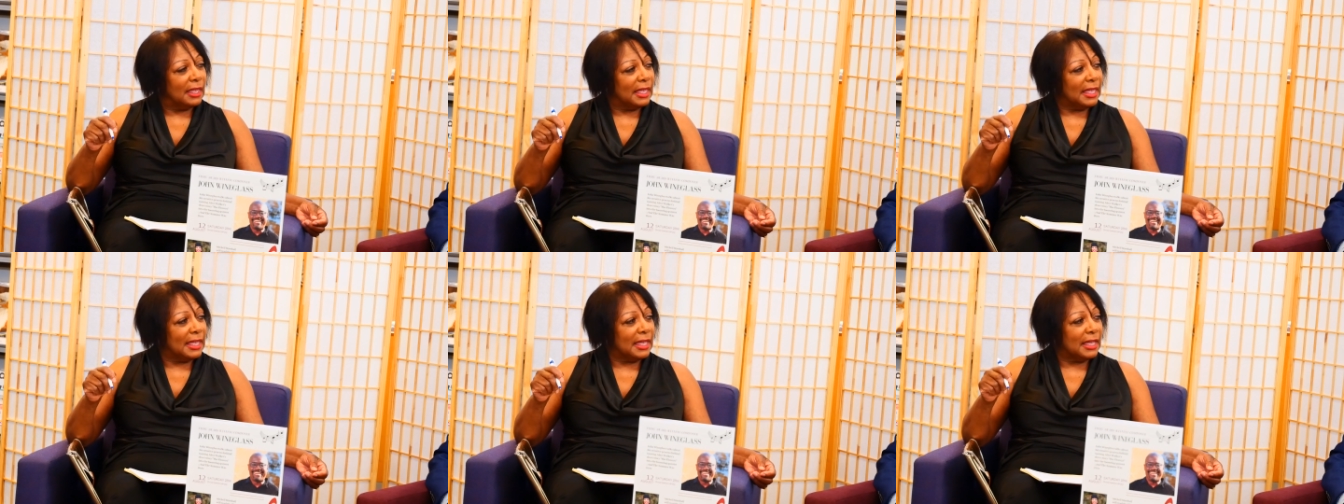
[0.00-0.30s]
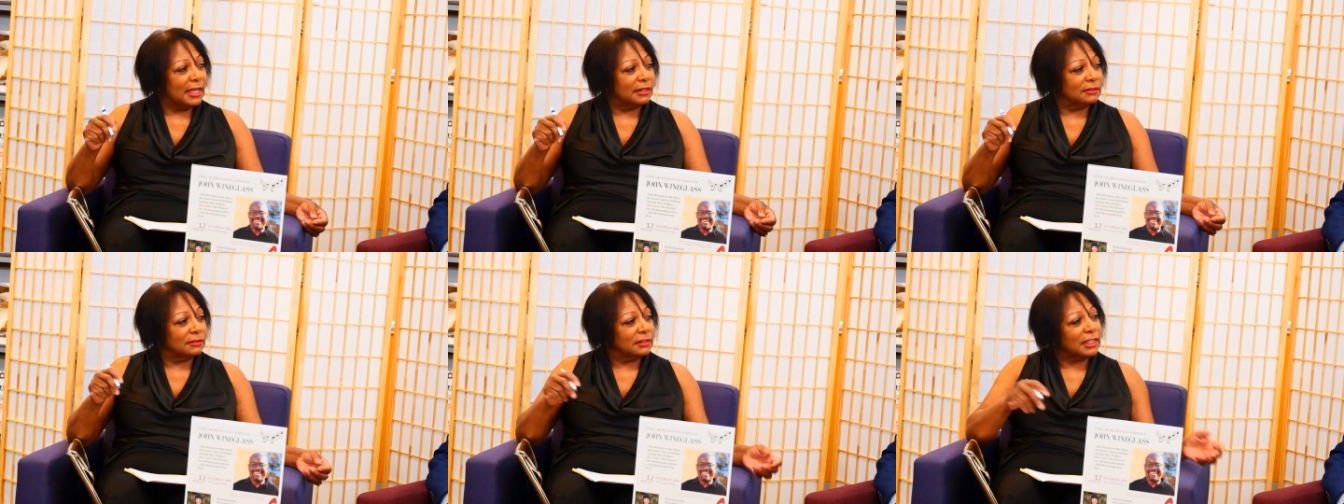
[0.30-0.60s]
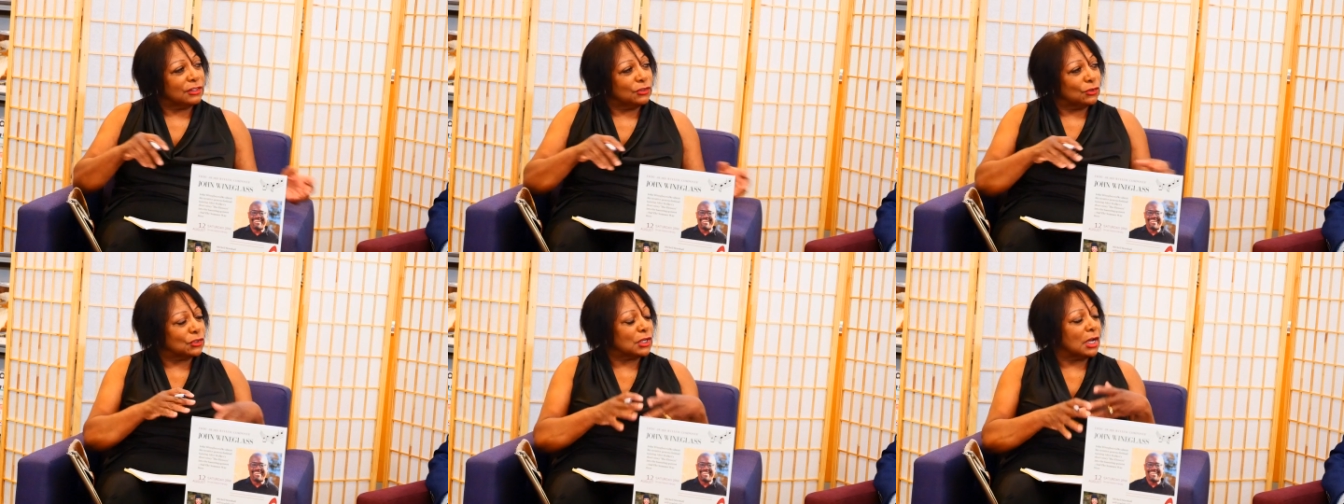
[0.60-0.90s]
And
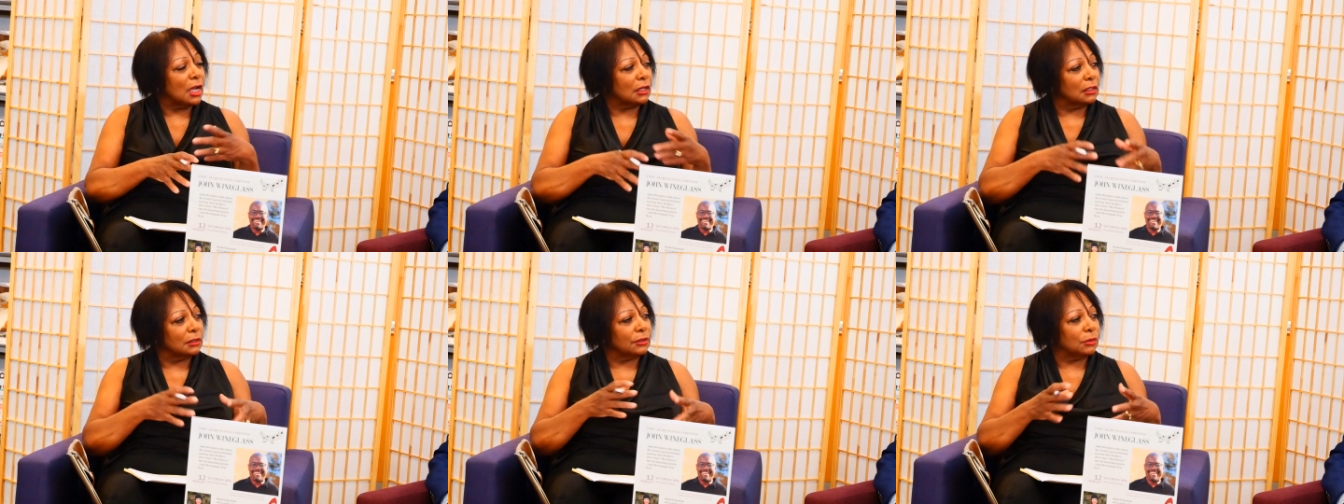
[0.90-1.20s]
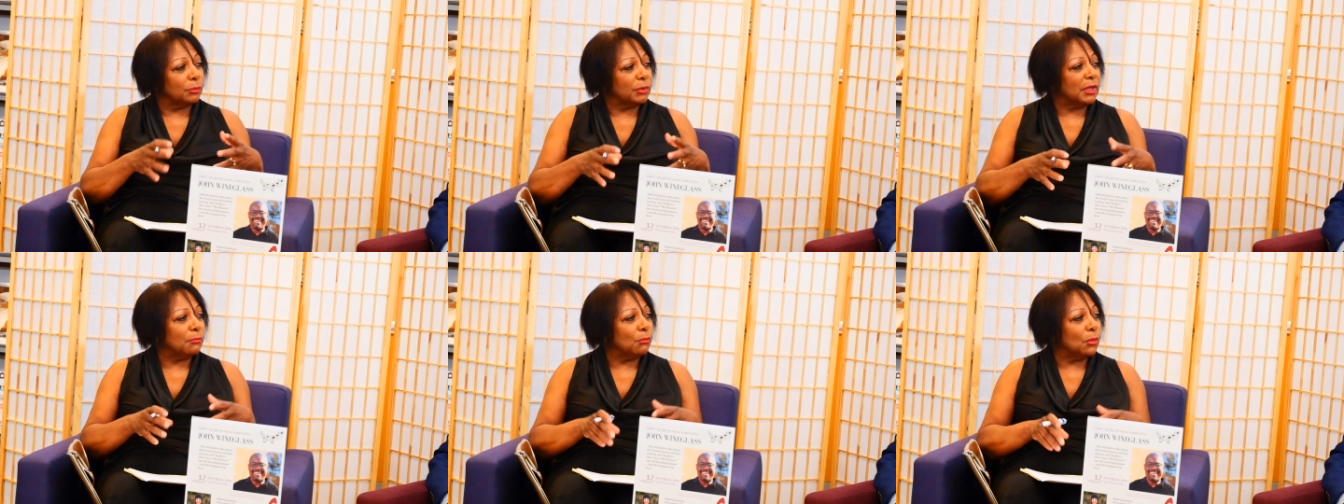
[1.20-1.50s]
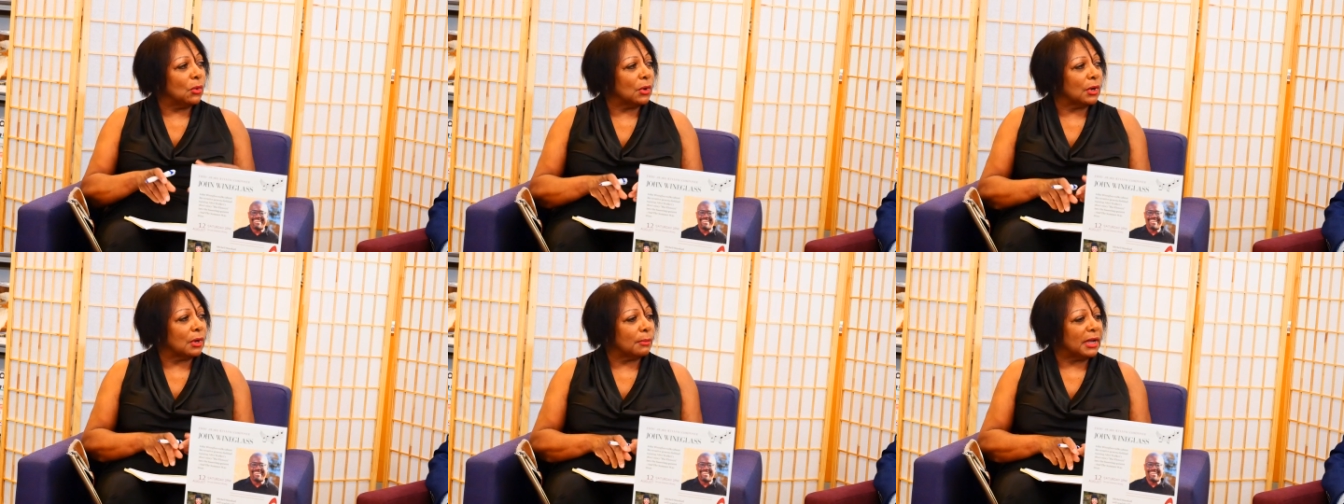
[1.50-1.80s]
can you talk a little bit
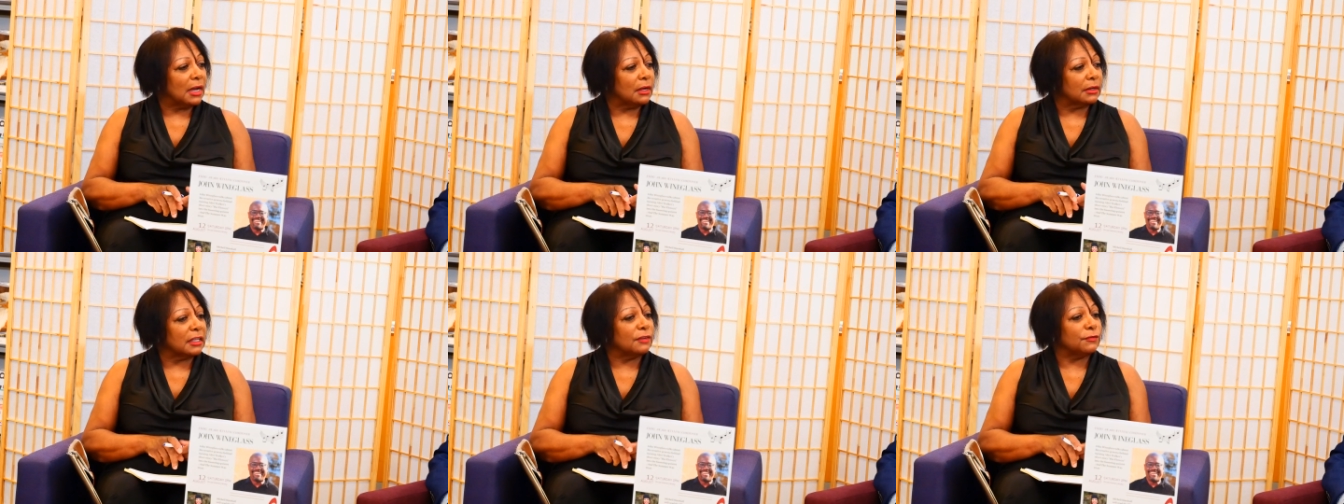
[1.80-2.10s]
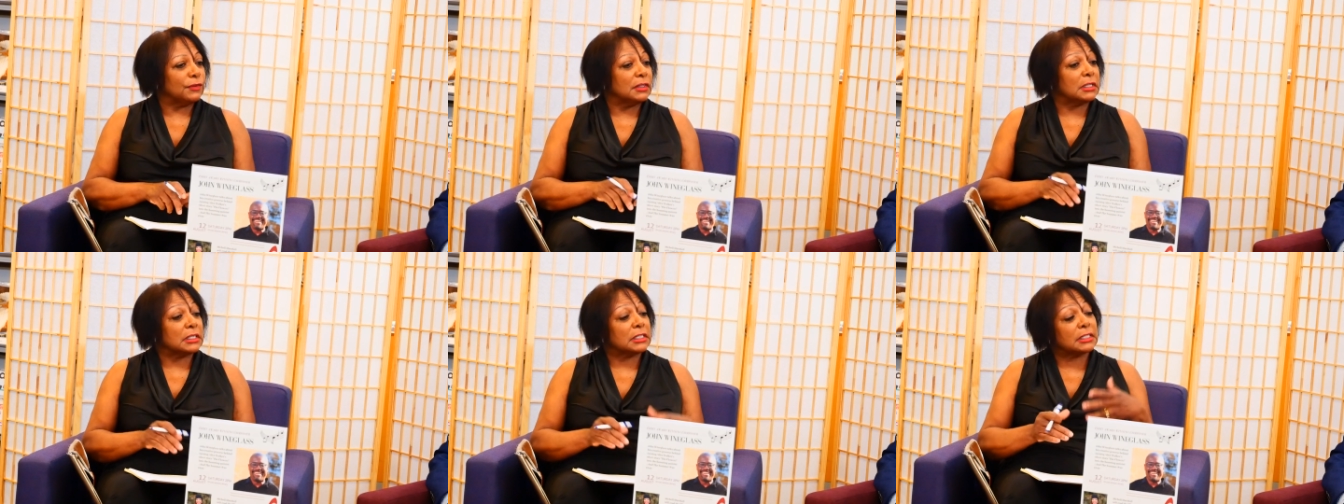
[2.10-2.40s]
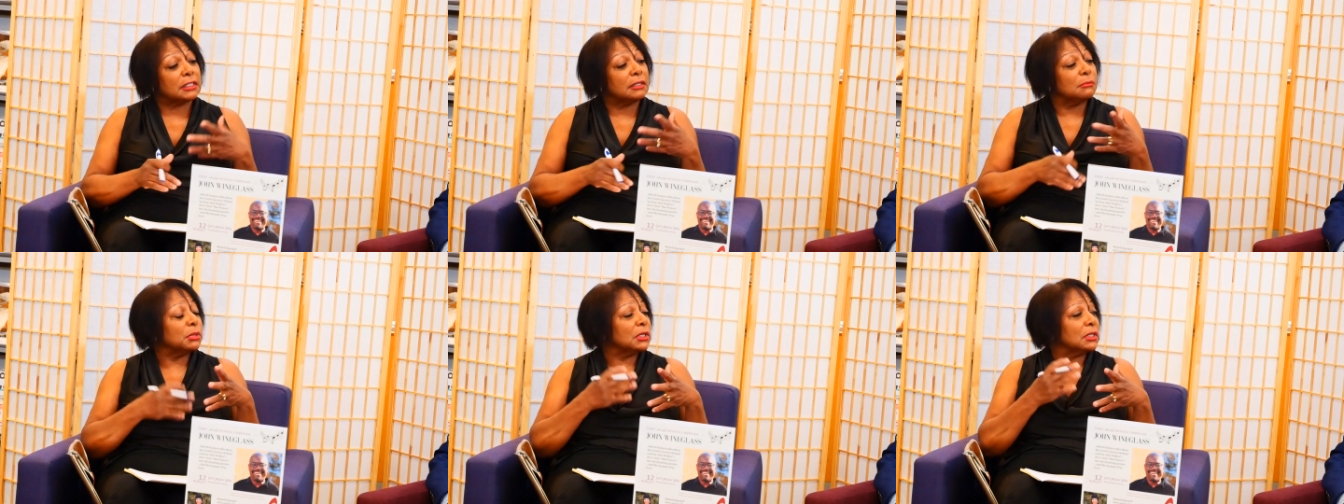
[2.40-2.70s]
more about even the
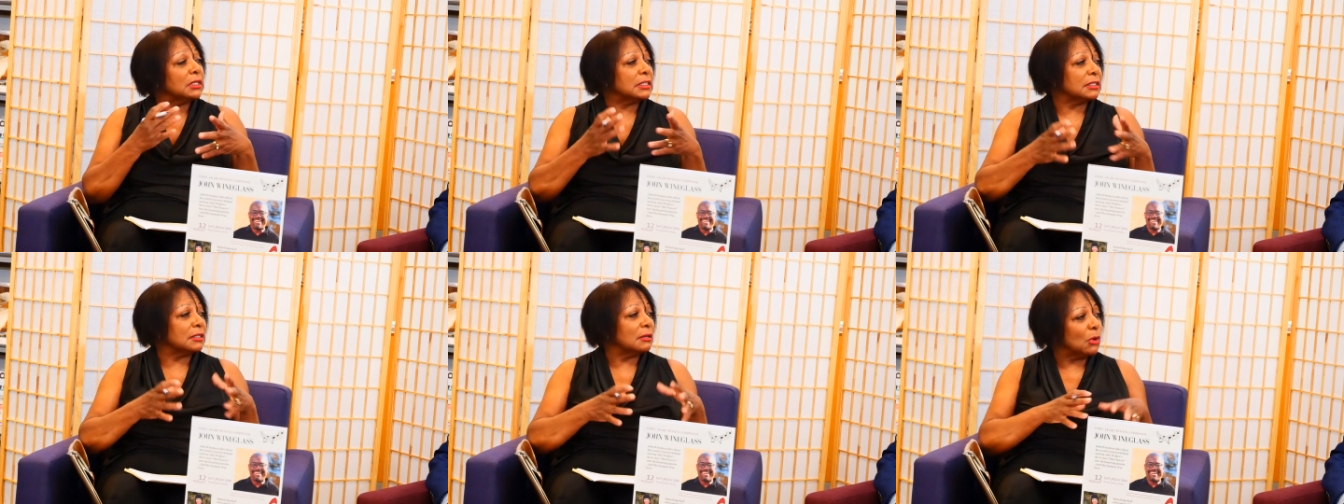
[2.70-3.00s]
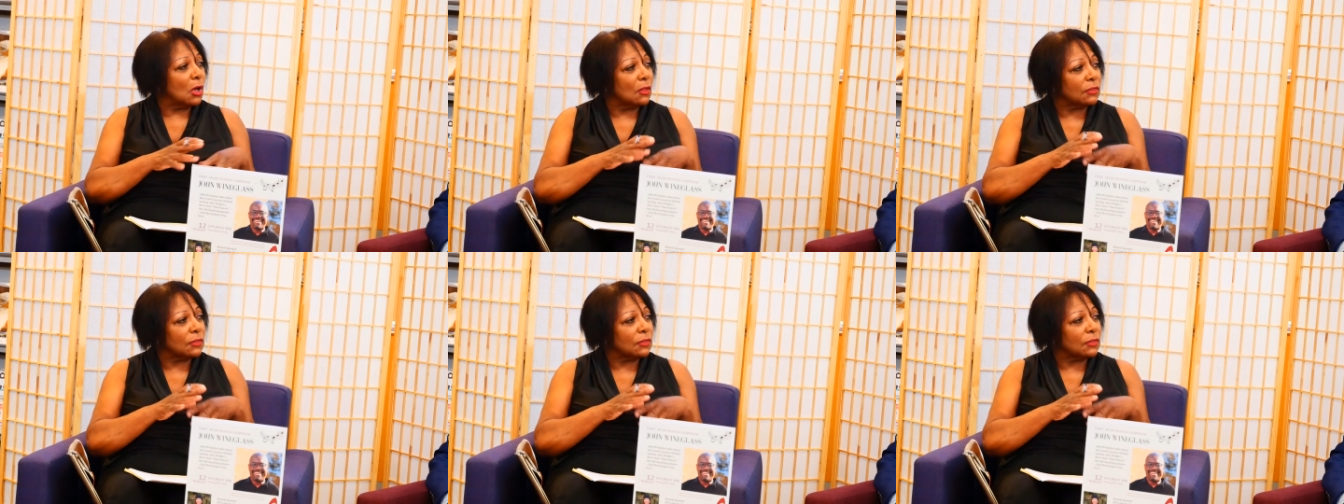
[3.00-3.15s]
symbolism,